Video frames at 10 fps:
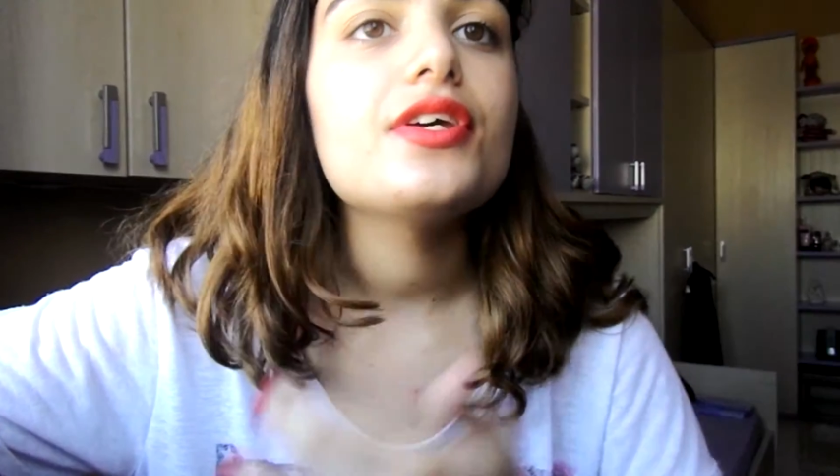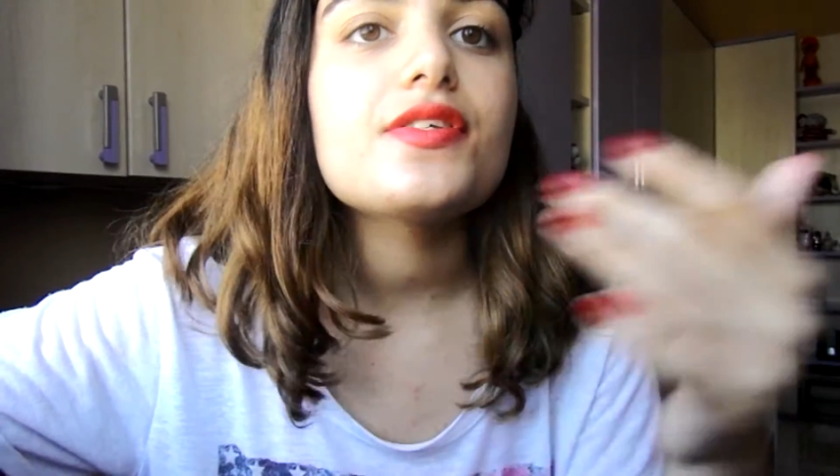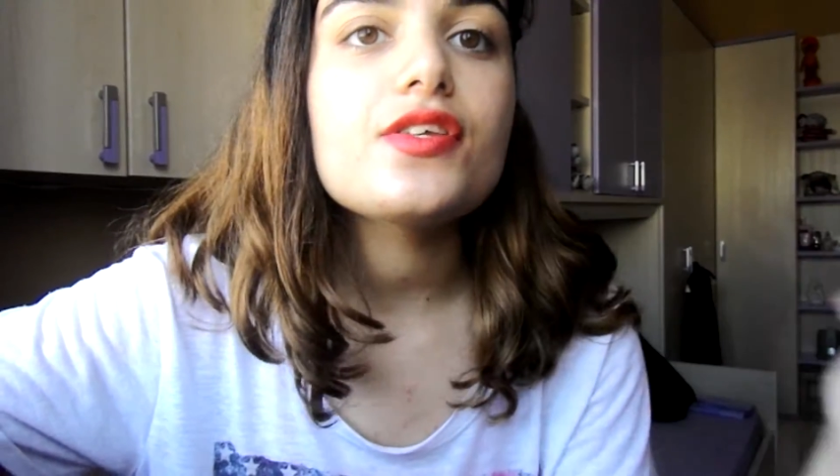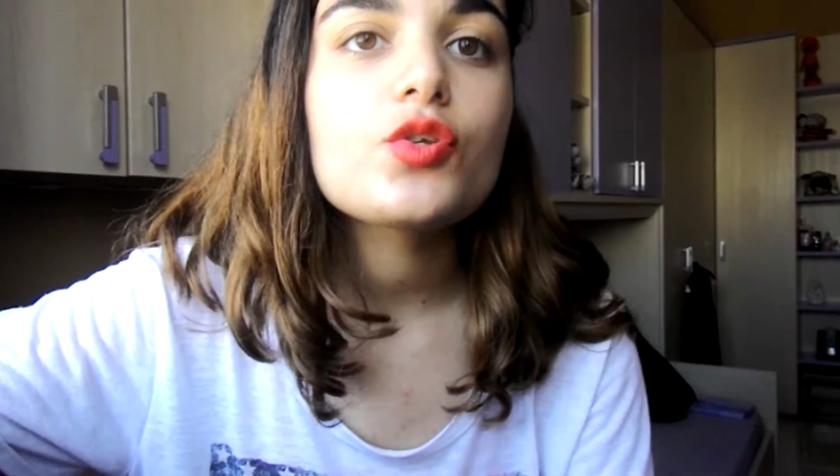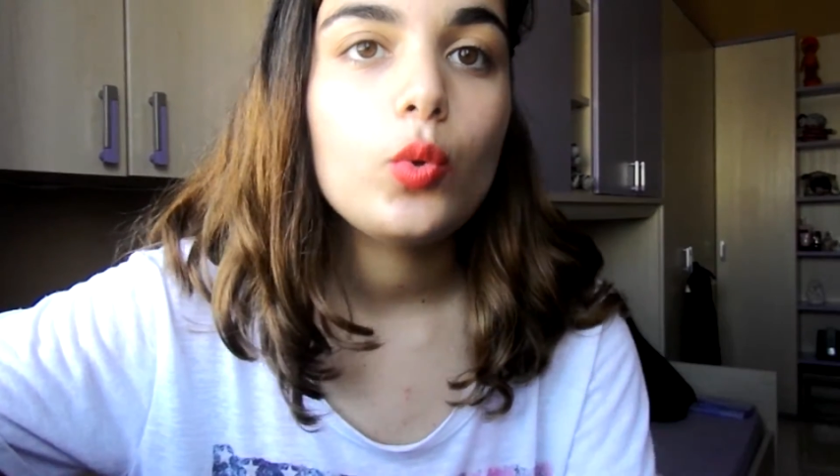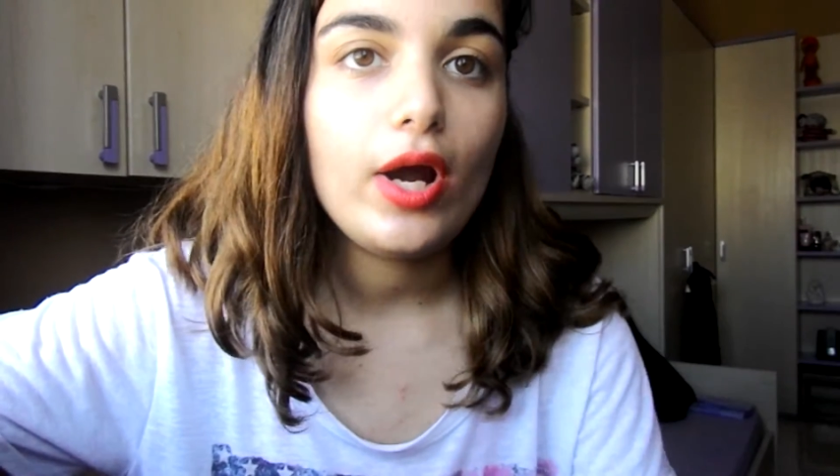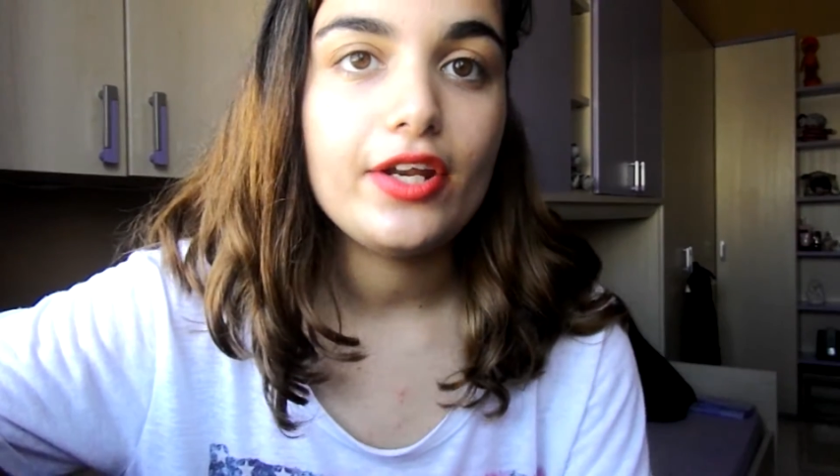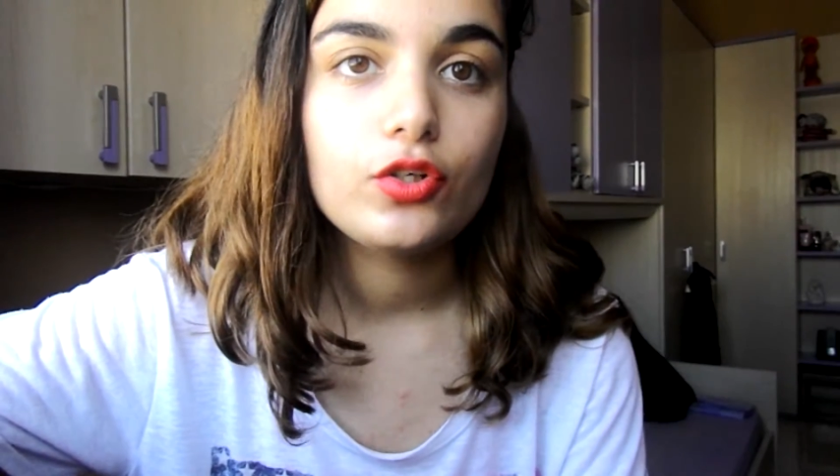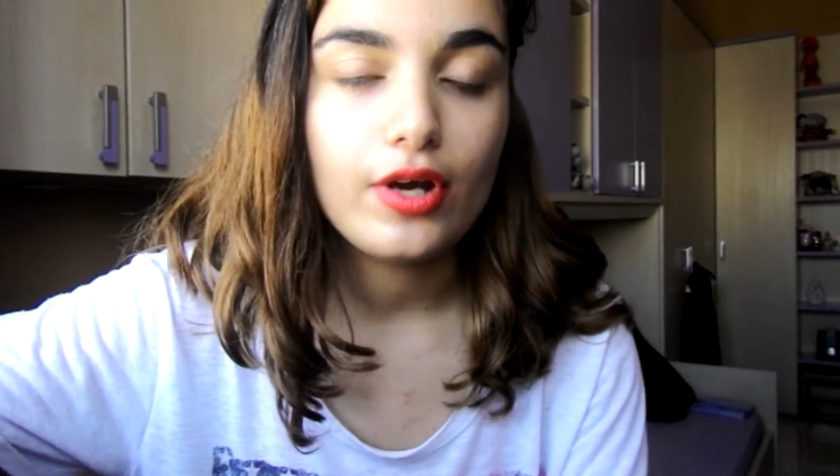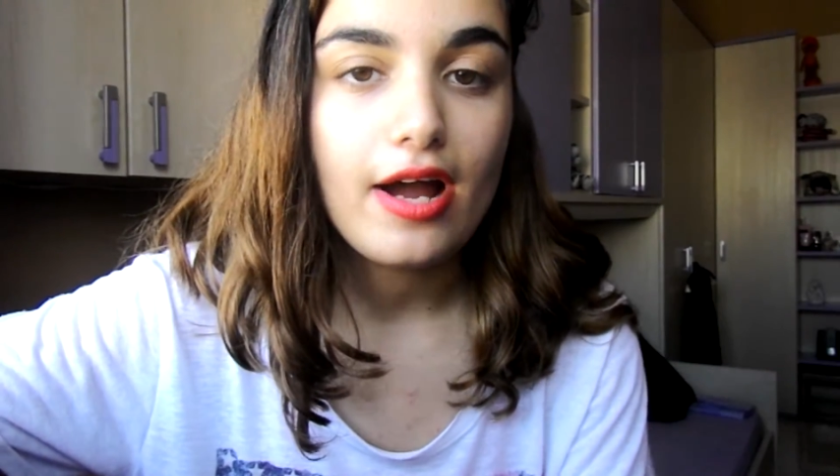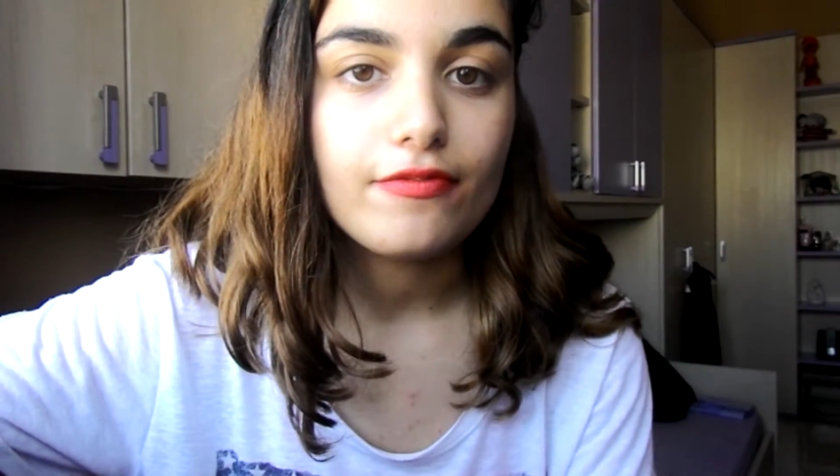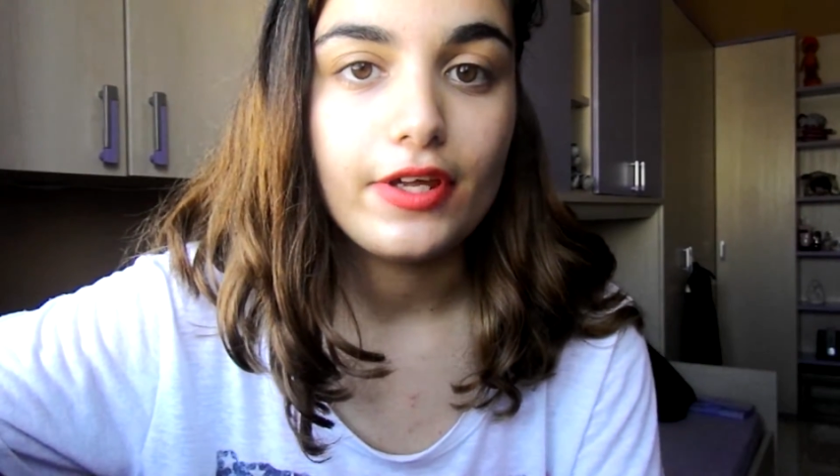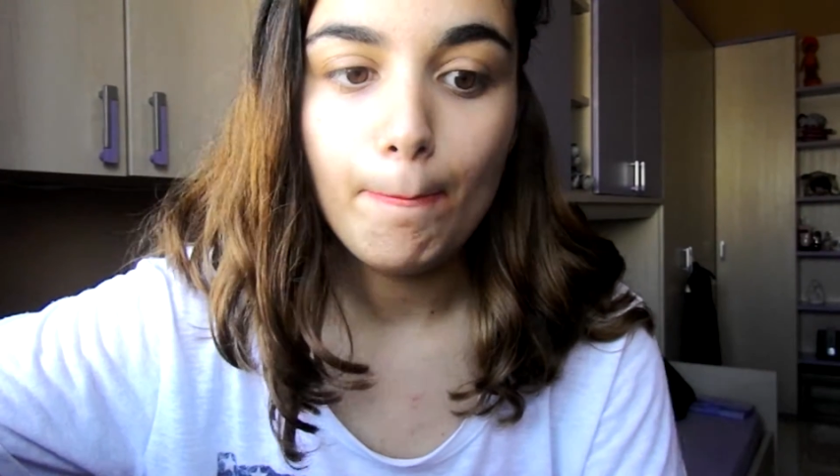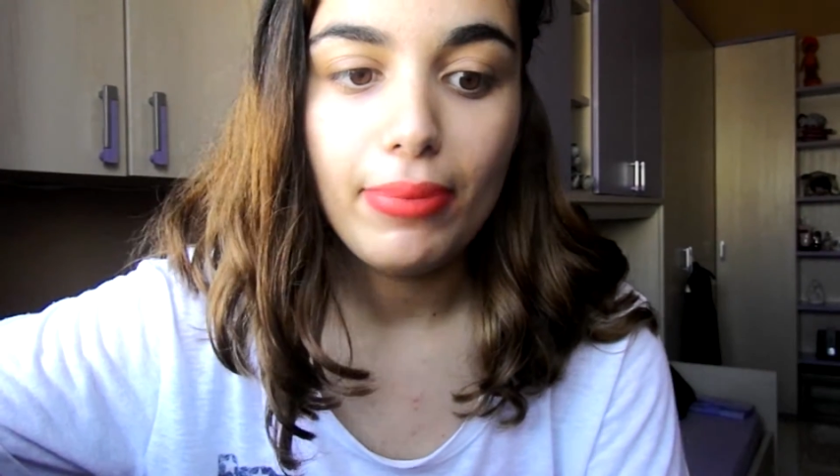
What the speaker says: This is quite graphic,